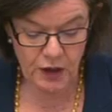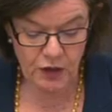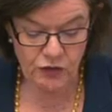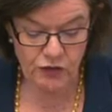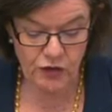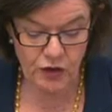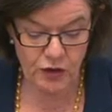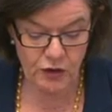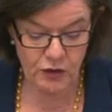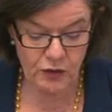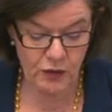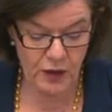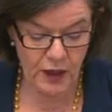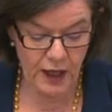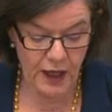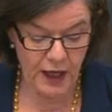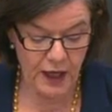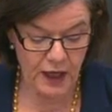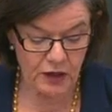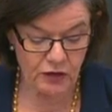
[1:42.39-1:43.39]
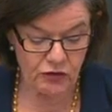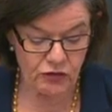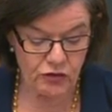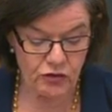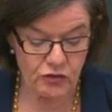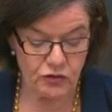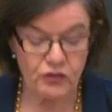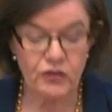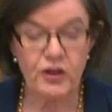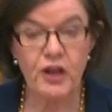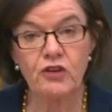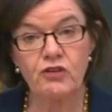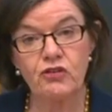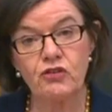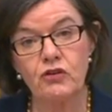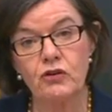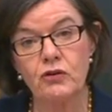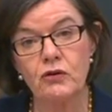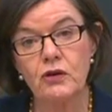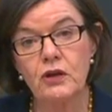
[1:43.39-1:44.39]
So to
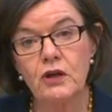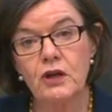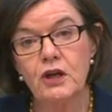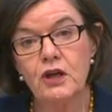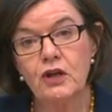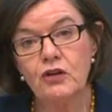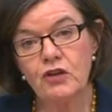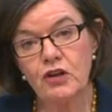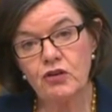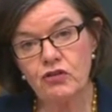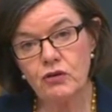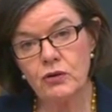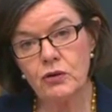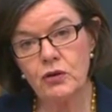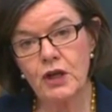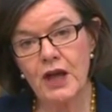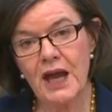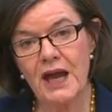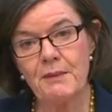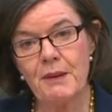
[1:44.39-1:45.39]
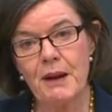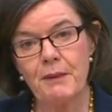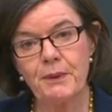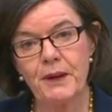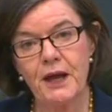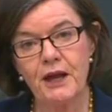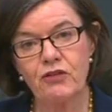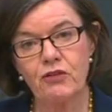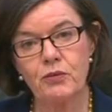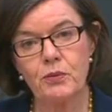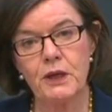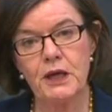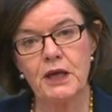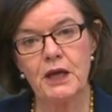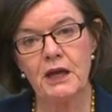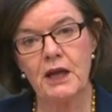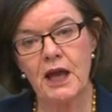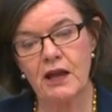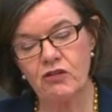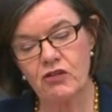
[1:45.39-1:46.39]
Tetu, who came up last week
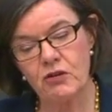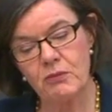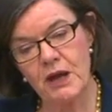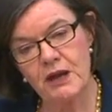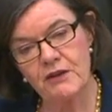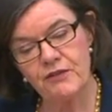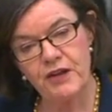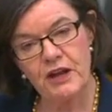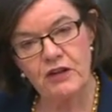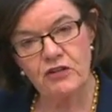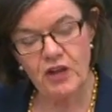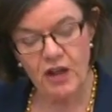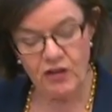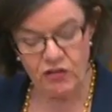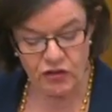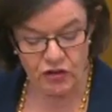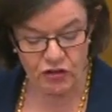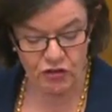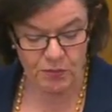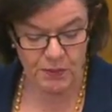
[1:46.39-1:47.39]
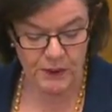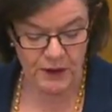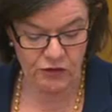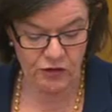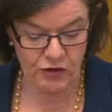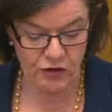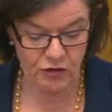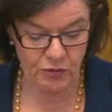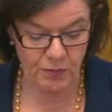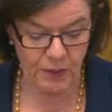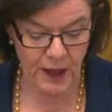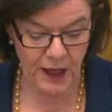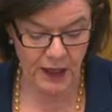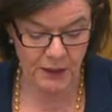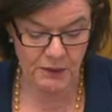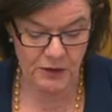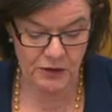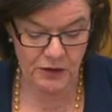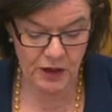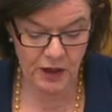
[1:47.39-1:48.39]
and actually made a fantastic speech in this
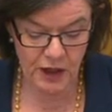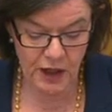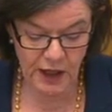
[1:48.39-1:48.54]
parliament.